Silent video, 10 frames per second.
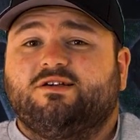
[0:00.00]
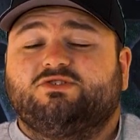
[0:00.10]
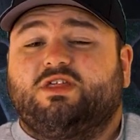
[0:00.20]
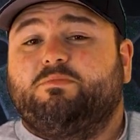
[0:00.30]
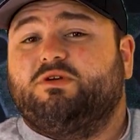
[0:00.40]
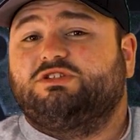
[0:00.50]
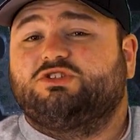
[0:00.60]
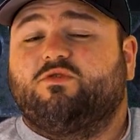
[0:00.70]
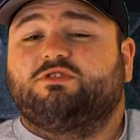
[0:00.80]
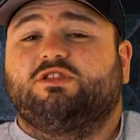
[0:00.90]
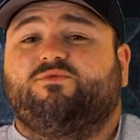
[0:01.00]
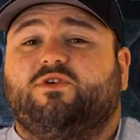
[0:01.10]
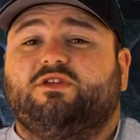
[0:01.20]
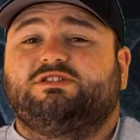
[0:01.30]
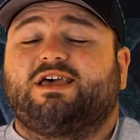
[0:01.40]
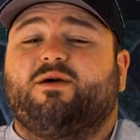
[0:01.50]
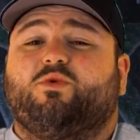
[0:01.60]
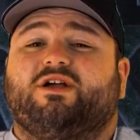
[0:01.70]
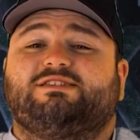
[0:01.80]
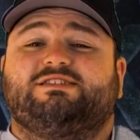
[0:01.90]
So that brings us over to the Philly side.
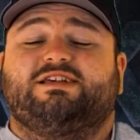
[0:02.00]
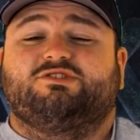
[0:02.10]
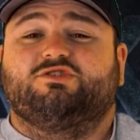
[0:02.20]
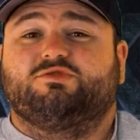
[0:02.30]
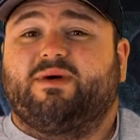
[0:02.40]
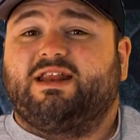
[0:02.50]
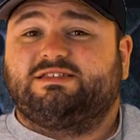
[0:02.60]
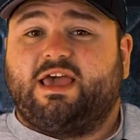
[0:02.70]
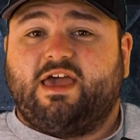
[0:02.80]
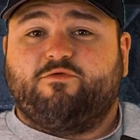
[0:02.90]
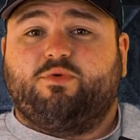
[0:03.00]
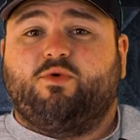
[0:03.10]
We're at Sixers -0.5